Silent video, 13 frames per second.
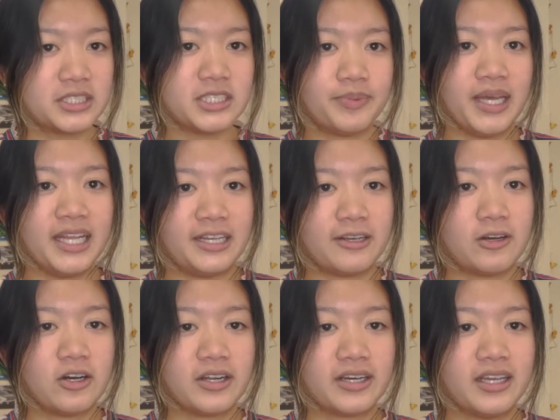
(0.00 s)
depending
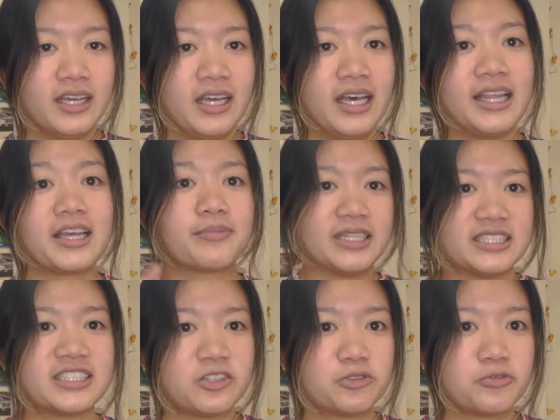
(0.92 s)
on like my
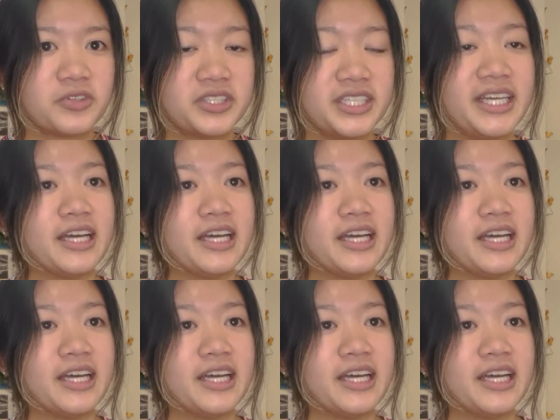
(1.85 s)
schedule for the day.